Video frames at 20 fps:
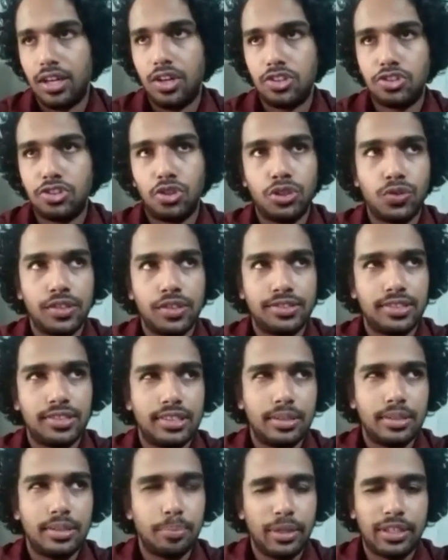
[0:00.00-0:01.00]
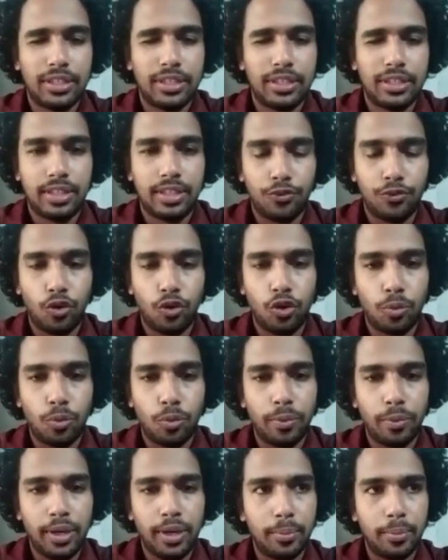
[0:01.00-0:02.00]
Uh, so it was a bit tough
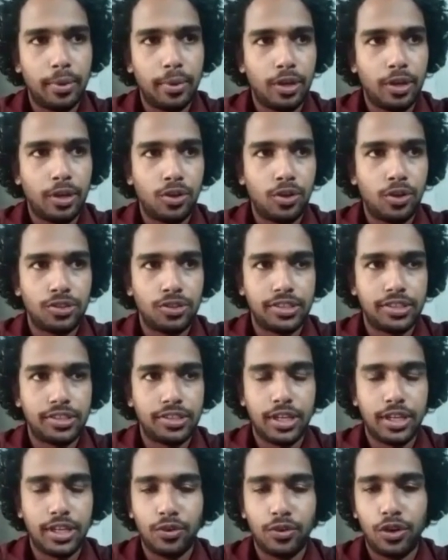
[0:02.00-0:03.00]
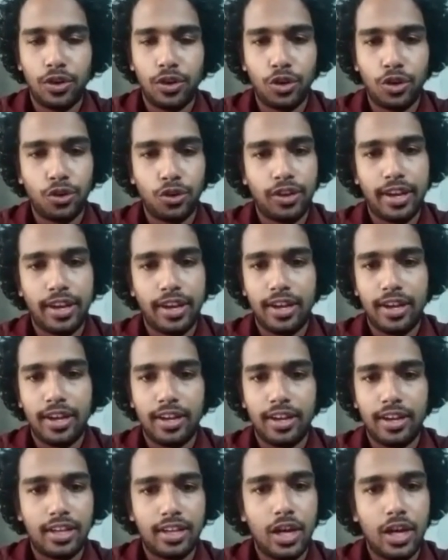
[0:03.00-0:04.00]
for me because I wanted to
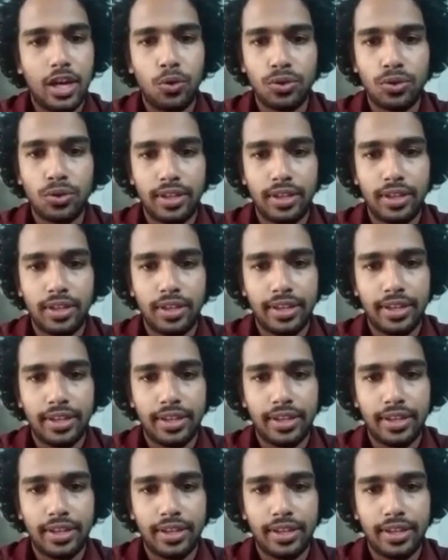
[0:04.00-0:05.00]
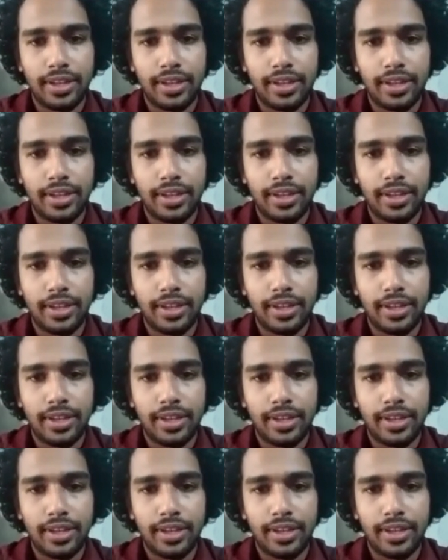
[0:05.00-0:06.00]
count the cash. I have no experience.
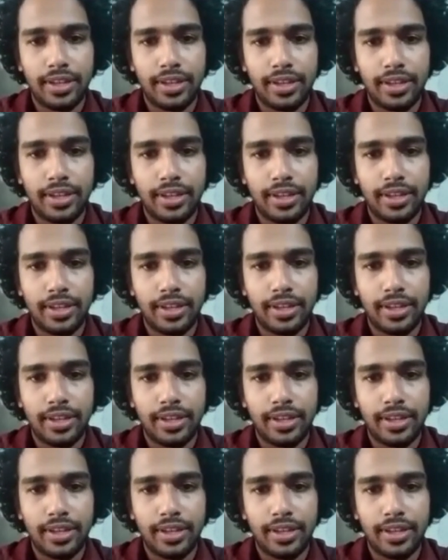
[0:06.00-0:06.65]
The cash.